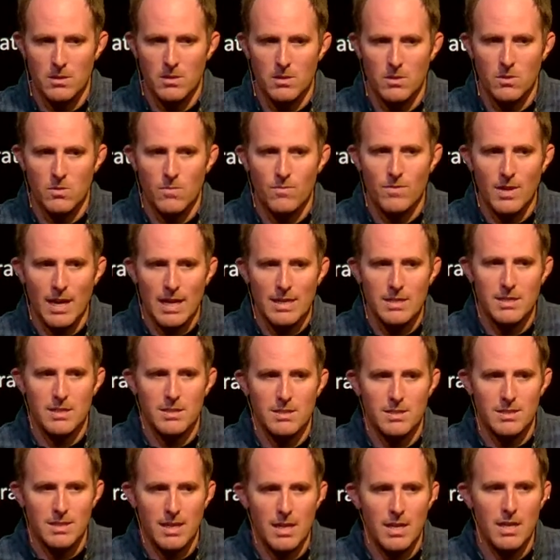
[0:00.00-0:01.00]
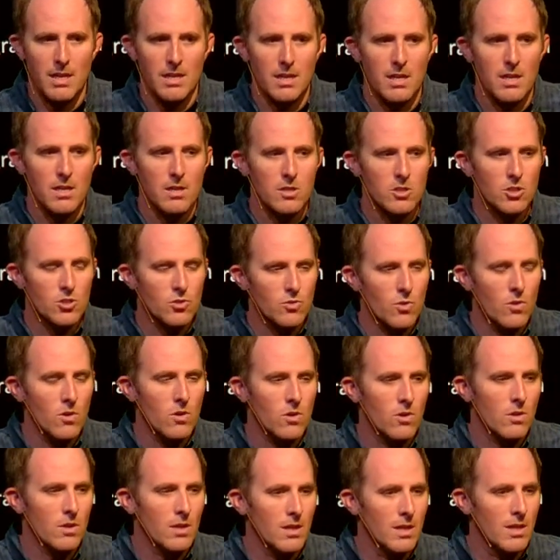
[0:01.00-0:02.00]
You've got to stay
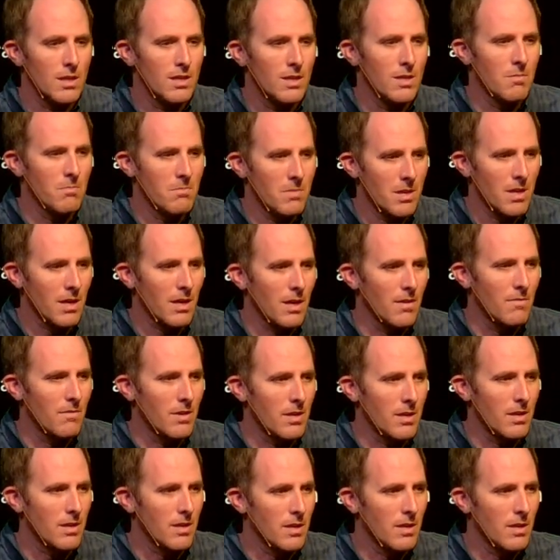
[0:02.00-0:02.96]
strong in the middle of it.